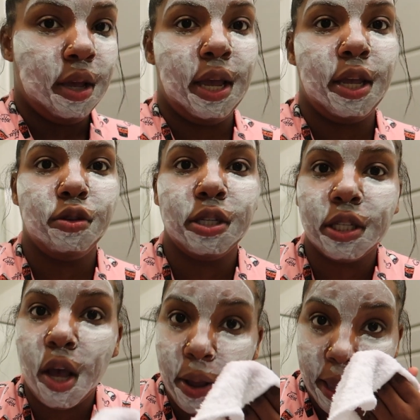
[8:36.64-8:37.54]
And you just
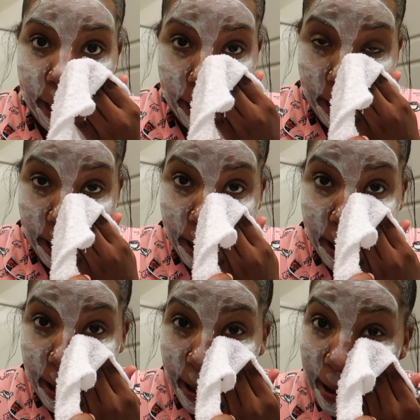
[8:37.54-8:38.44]
go in
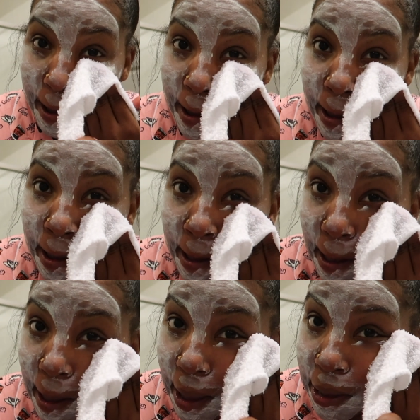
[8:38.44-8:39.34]

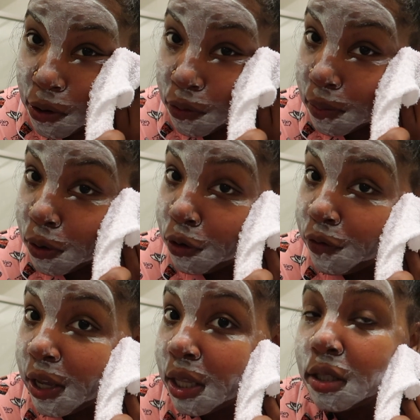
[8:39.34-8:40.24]
and you remove
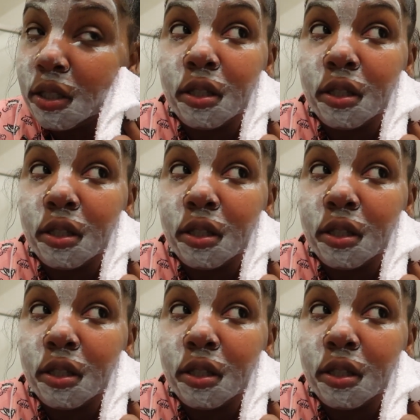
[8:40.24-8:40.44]
it.